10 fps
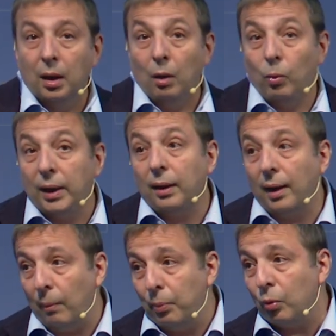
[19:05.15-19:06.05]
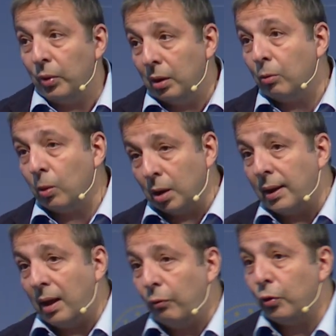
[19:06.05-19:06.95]
We can help you with the quota
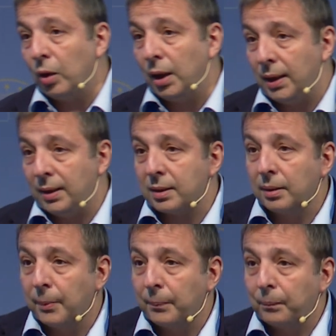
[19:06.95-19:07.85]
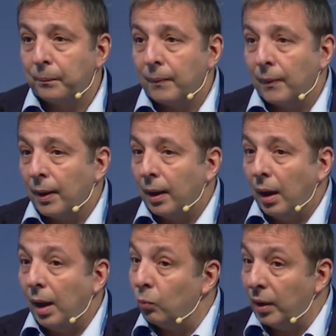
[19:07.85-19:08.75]
if you need it.
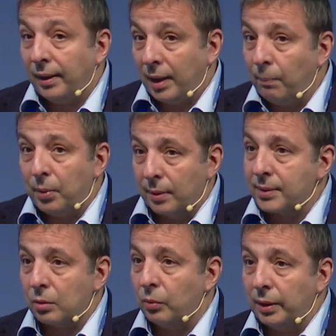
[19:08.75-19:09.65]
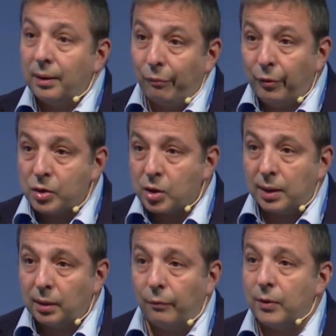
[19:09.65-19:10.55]
And we can help you also with the
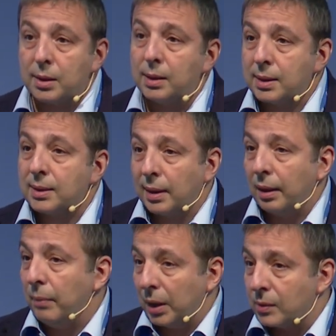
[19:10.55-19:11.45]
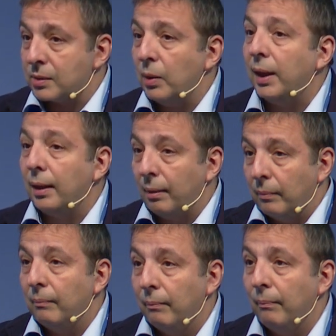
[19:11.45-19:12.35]
refrigerant if it's necessary, because we can
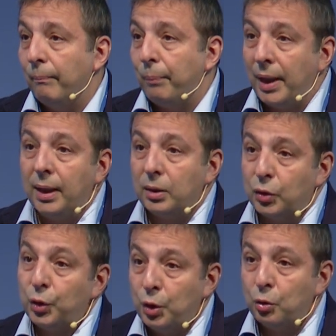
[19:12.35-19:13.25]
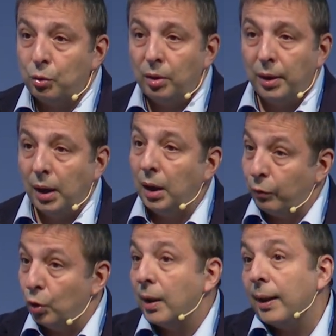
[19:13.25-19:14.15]
bring it to you if
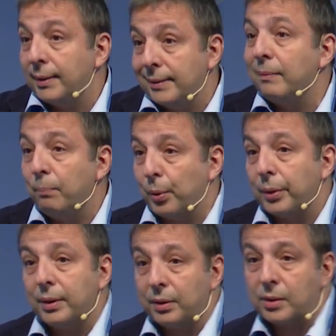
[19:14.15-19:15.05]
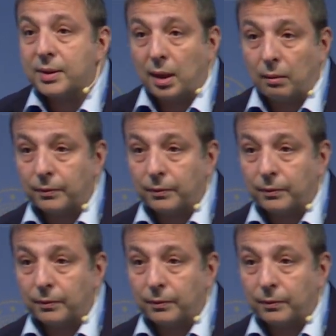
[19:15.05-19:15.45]
you can't import it yourself.